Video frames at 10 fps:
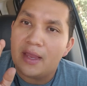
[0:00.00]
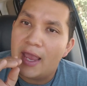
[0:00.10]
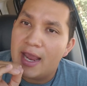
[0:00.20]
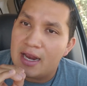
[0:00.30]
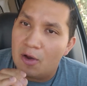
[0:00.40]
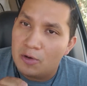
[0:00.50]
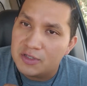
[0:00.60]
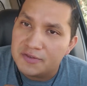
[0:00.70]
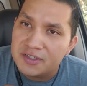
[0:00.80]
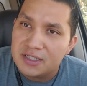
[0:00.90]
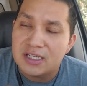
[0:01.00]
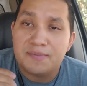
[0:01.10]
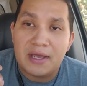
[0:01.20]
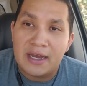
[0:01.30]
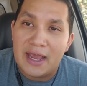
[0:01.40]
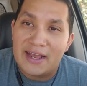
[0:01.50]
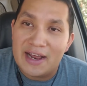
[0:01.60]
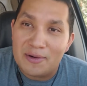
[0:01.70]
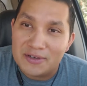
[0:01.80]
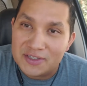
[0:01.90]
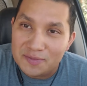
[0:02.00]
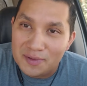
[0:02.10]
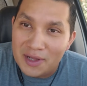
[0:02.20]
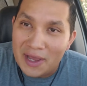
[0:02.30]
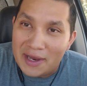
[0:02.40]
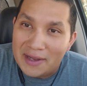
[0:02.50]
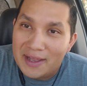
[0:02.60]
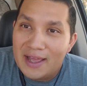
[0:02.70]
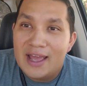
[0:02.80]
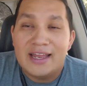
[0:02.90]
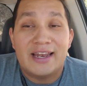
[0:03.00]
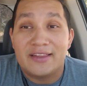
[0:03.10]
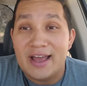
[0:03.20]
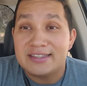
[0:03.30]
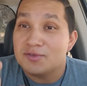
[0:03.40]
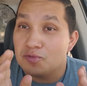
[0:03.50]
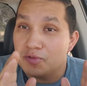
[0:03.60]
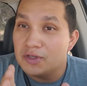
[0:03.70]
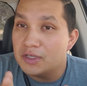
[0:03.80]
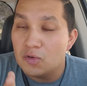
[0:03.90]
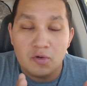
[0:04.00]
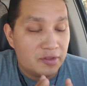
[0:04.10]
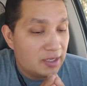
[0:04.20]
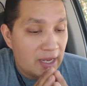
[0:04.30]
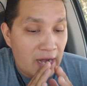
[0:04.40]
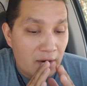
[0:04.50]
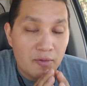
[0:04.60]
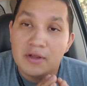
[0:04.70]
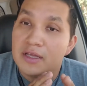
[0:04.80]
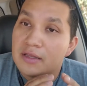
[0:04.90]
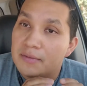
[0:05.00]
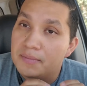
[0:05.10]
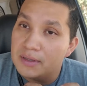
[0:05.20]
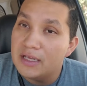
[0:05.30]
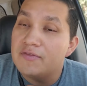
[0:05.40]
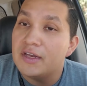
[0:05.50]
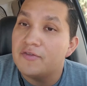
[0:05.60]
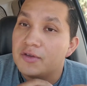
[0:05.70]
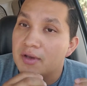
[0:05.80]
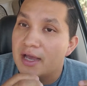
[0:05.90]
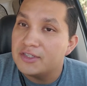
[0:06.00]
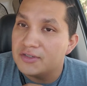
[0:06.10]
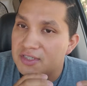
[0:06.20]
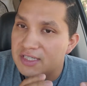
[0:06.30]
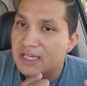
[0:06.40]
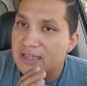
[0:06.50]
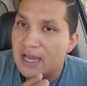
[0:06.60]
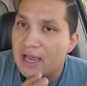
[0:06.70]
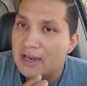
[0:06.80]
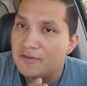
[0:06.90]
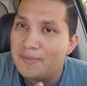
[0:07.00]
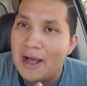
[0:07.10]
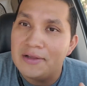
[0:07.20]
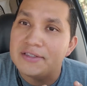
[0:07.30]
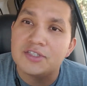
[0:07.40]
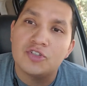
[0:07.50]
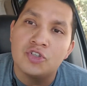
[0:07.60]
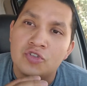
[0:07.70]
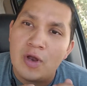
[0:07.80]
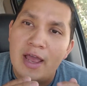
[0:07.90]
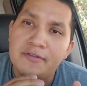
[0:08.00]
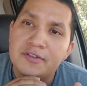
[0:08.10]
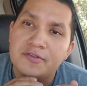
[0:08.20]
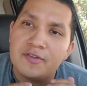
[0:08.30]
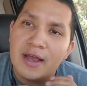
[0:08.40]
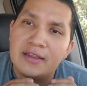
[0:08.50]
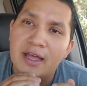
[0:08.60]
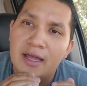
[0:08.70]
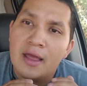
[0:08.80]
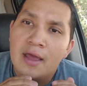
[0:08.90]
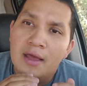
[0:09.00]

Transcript: 8 hours of sleep, and 8 hours of play. Now that's a really cool thing, and I really believe that if you guys are seeking that kind of balance, strive to find that